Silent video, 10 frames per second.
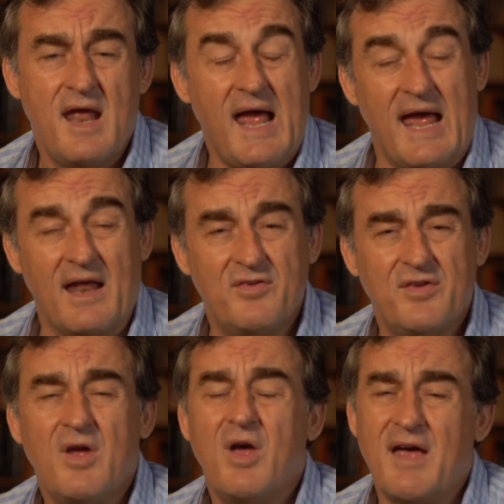
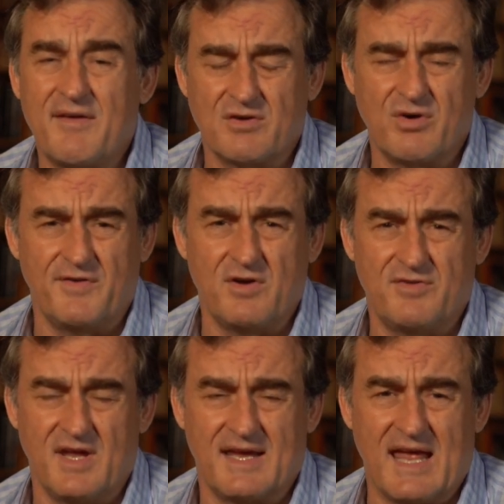And, having
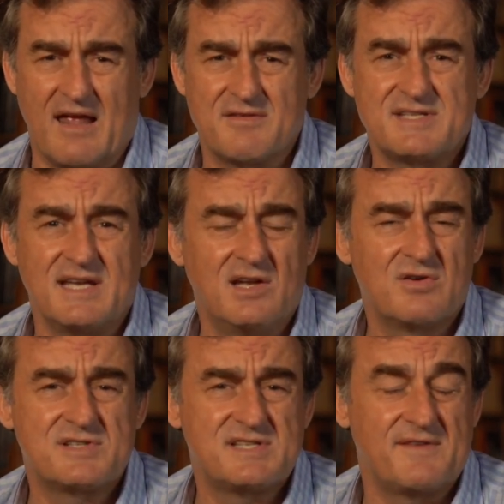reviewed the accounts, it
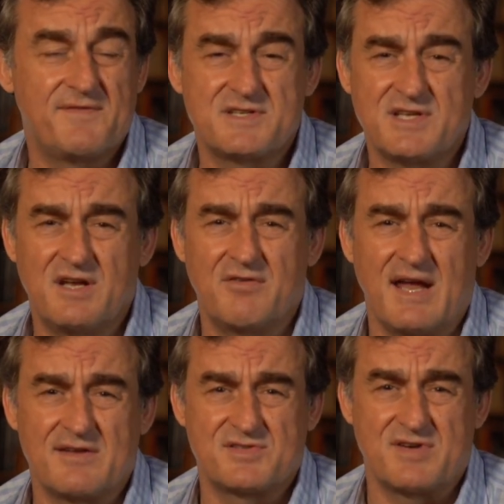looks as if the
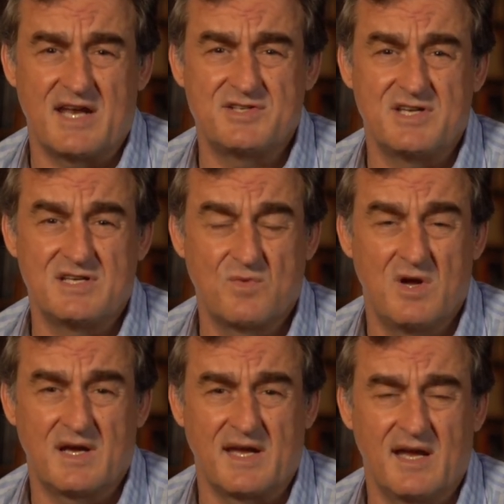turnaround strategy is
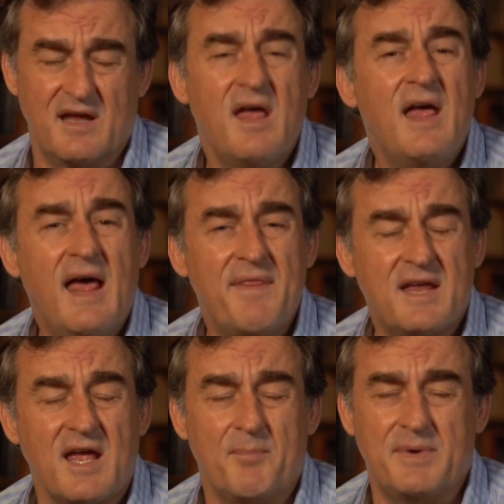working and
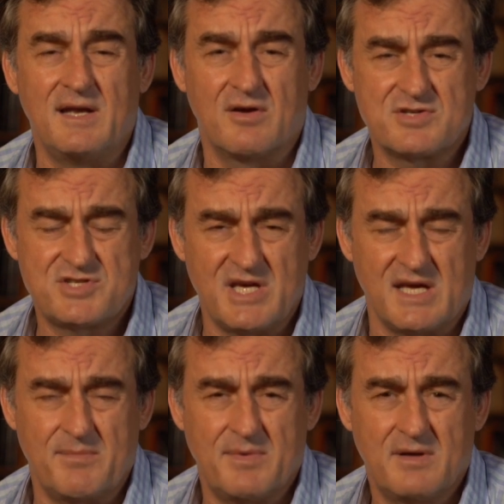the company looks
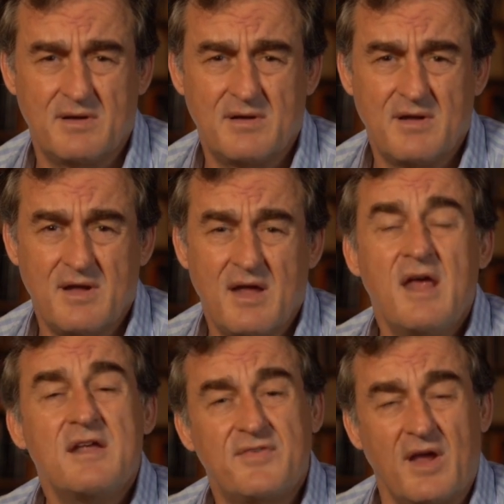cheap.
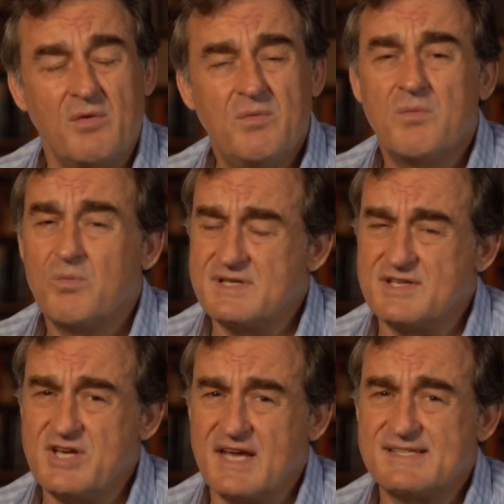So, we
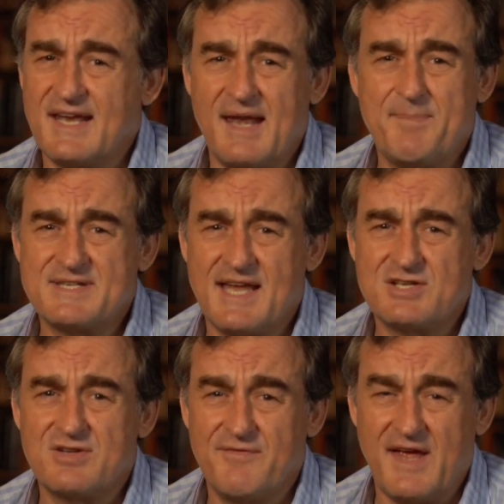suggest that any
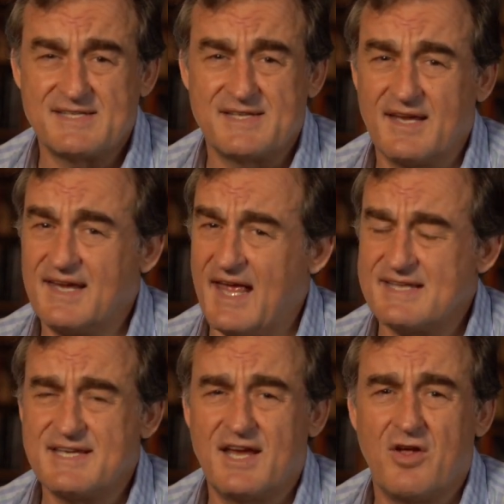potential investor
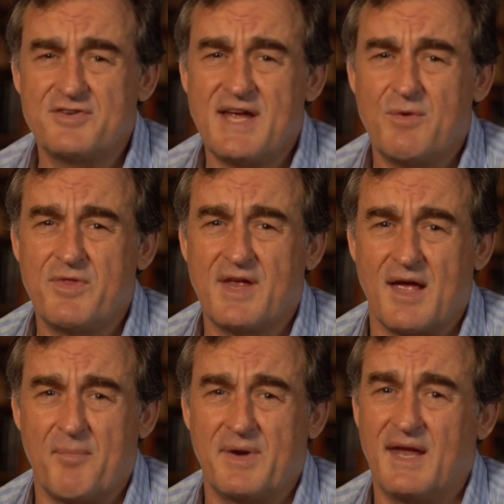gets in contact with the
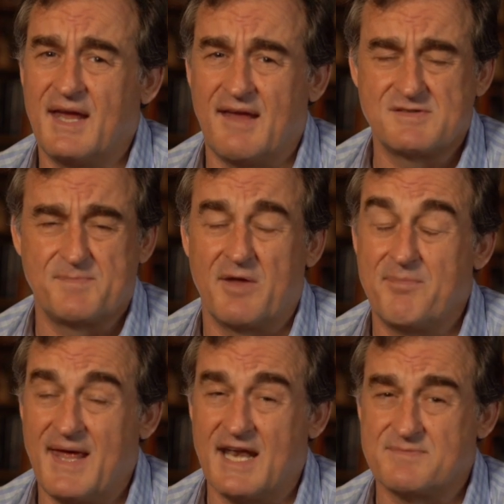company and gives
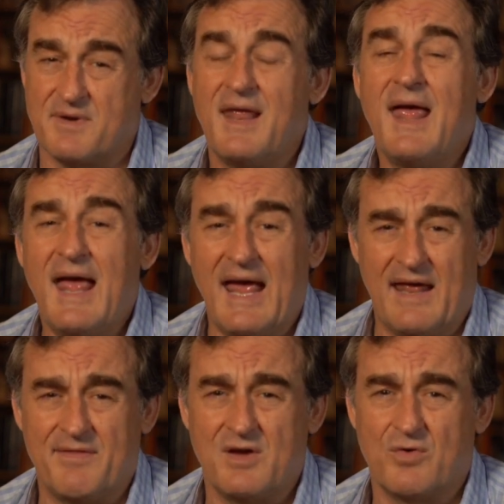both management
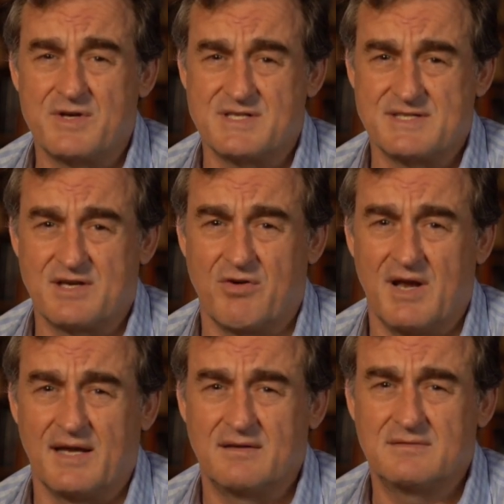and the auditors a
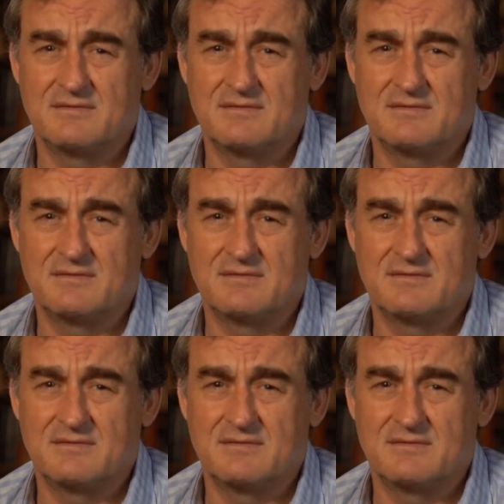grilling.